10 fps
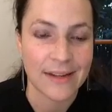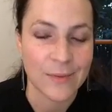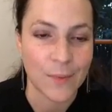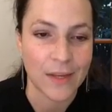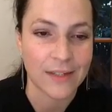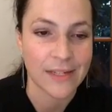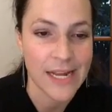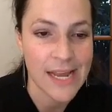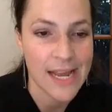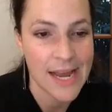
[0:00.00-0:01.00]
win.
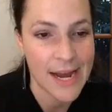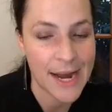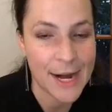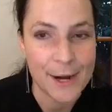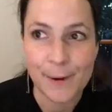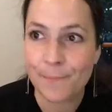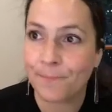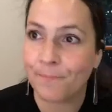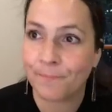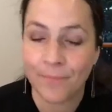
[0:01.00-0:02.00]

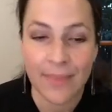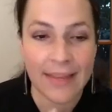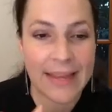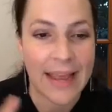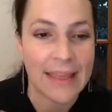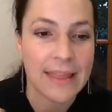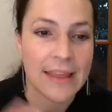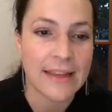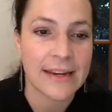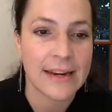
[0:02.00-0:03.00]
And
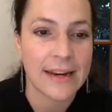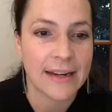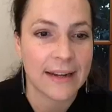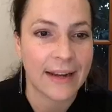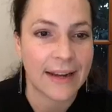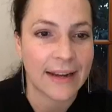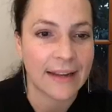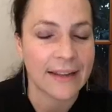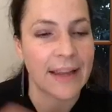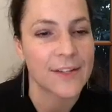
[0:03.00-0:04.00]
then
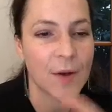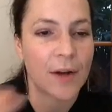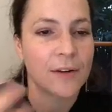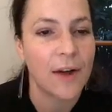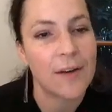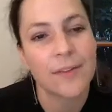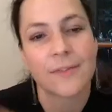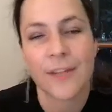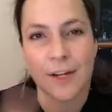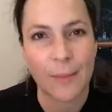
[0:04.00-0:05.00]
so I'll
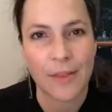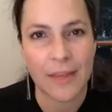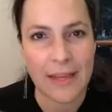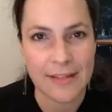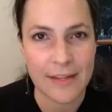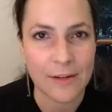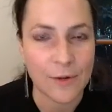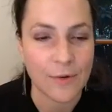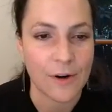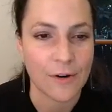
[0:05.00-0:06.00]
talk about the Casey
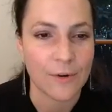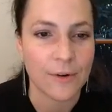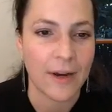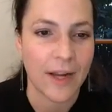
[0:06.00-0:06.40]
Newton article.